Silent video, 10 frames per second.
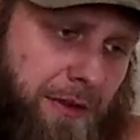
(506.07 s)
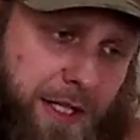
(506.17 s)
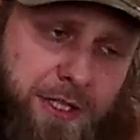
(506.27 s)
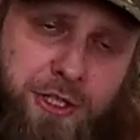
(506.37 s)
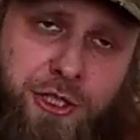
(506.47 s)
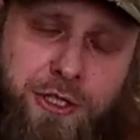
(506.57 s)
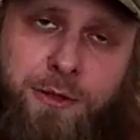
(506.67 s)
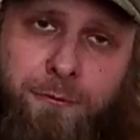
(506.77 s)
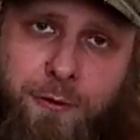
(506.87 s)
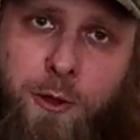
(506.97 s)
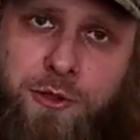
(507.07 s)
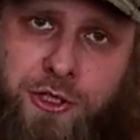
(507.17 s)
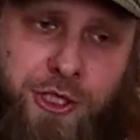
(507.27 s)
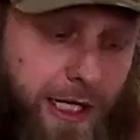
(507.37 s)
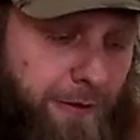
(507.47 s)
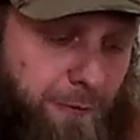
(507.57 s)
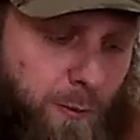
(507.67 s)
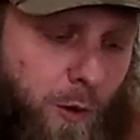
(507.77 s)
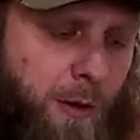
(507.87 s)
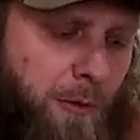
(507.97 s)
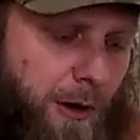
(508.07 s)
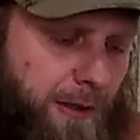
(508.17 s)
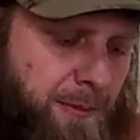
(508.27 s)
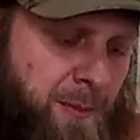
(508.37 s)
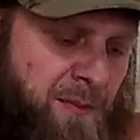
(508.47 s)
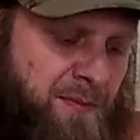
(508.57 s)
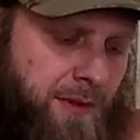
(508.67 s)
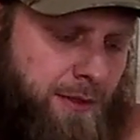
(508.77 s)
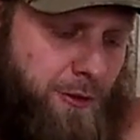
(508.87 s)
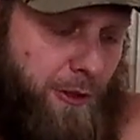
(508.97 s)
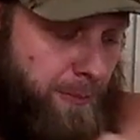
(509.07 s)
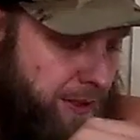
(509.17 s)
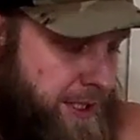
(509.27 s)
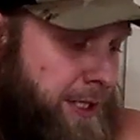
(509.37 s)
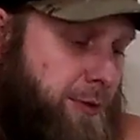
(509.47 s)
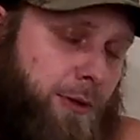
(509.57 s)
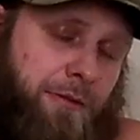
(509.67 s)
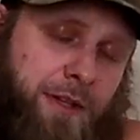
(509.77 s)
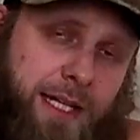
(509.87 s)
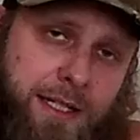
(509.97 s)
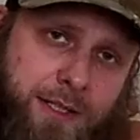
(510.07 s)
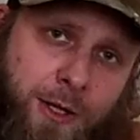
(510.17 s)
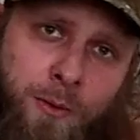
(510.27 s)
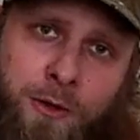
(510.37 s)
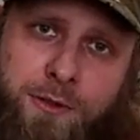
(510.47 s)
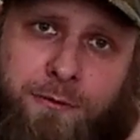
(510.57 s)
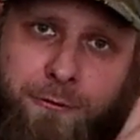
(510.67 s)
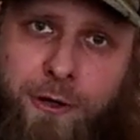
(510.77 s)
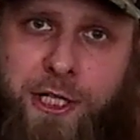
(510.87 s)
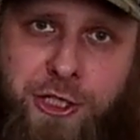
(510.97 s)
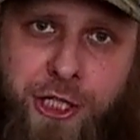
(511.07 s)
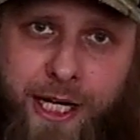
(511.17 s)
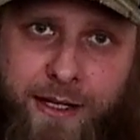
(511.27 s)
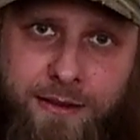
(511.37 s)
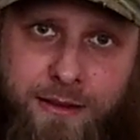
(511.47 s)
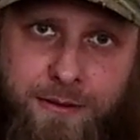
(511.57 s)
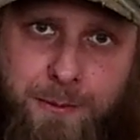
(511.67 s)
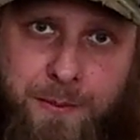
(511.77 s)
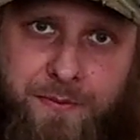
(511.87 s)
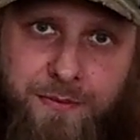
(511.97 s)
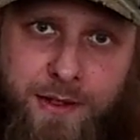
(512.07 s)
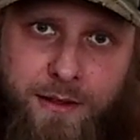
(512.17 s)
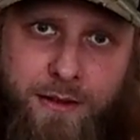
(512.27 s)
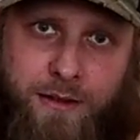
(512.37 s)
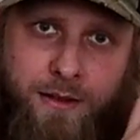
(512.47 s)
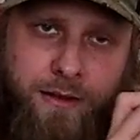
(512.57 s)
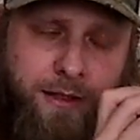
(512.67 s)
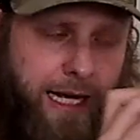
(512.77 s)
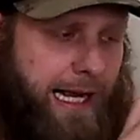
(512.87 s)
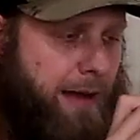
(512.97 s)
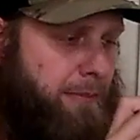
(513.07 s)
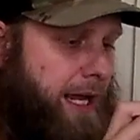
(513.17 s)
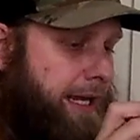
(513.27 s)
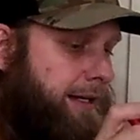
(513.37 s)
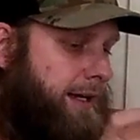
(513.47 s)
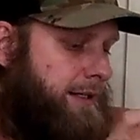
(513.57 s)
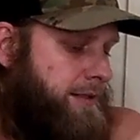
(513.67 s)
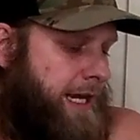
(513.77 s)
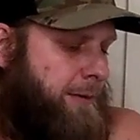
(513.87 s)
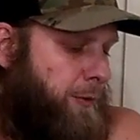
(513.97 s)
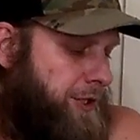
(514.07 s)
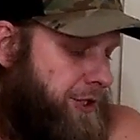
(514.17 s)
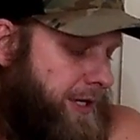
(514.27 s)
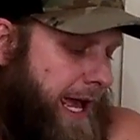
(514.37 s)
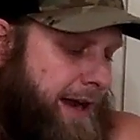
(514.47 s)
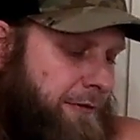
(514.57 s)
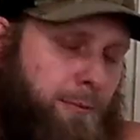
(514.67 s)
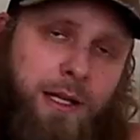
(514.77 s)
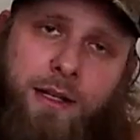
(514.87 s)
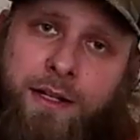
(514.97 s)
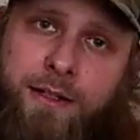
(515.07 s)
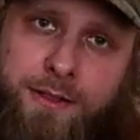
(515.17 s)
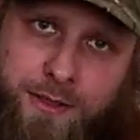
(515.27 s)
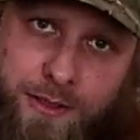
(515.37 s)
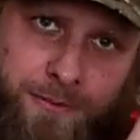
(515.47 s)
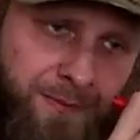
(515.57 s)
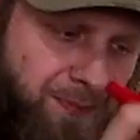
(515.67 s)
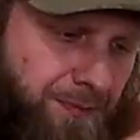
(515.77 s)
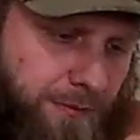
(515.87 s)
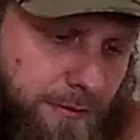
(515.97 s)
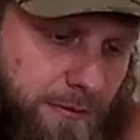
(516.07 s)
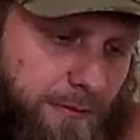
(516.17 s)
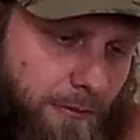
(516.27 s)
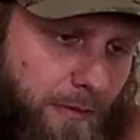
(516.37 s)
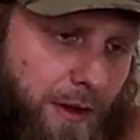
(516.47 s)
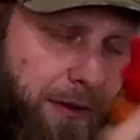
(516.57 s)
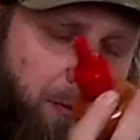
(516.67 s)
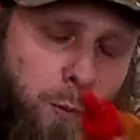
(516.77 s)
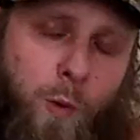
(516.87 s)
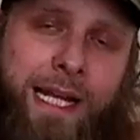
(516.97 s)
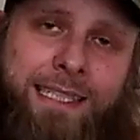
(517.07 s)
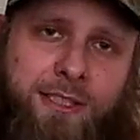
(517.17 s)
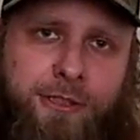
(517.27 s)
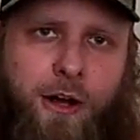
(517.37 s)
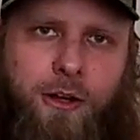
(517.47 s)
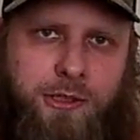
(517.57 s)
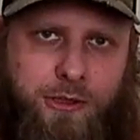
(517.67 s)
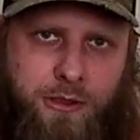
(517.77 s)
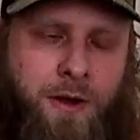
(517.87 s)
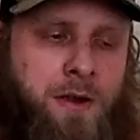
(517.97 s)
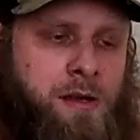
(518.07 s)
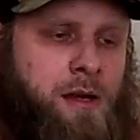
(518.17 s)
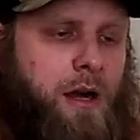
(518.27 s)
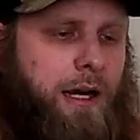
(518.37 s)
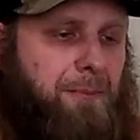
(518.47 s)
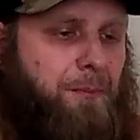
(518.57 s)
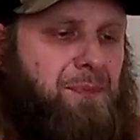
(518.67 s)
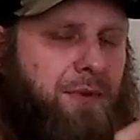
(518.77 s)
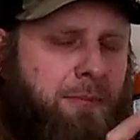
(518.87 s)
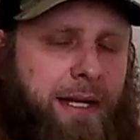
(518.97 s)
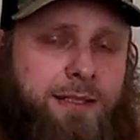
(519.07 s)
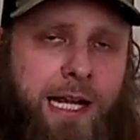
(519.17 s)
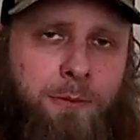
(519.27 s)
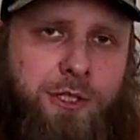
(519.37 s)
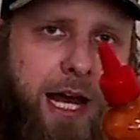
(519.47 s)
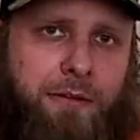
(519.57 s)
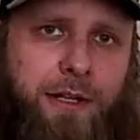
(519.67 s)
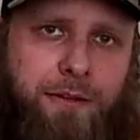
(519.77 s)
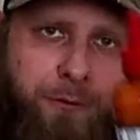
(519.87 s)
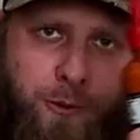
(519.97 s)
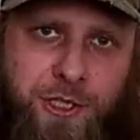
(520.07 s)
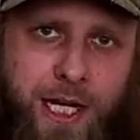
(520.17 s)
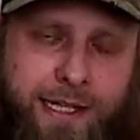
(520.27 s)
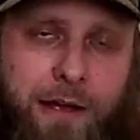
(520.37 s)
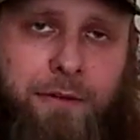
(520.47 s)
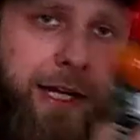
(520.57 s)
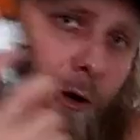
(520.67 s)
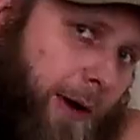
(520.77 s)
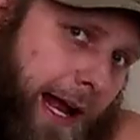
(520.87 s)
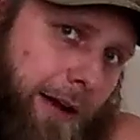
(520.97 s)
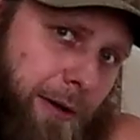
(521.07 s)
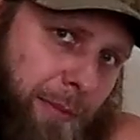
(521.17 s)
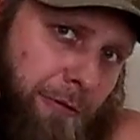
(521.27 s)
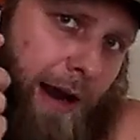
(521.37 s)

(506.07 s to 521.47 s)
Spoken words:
this is just some frozen chicken from Walmart. So the potential of this going on some fresh chicken, like I made a sandwich out of Melinda's wing sauce. I made a sandwich out of it. If you want to check that video out, it'll be